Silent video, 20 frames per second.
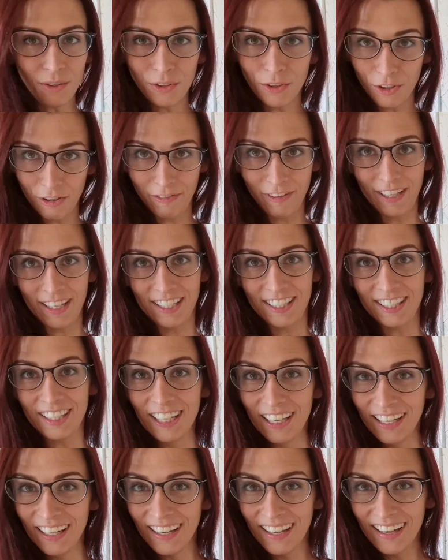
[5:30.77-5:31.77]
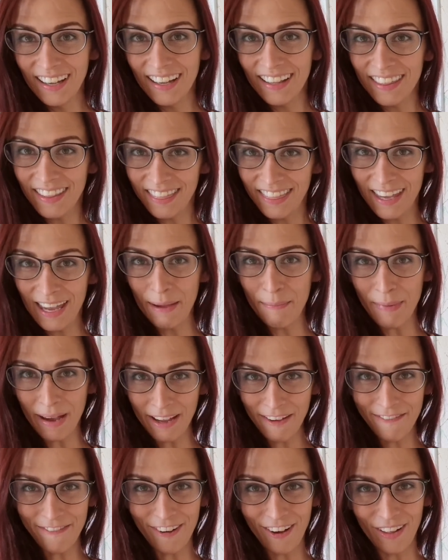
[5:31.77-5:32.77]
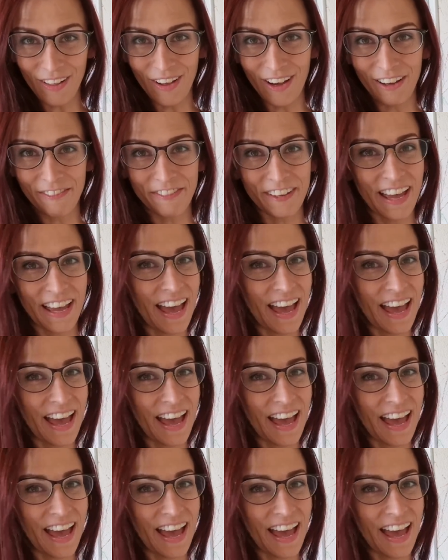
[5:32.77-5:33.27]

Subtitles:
nervous that they might fall off.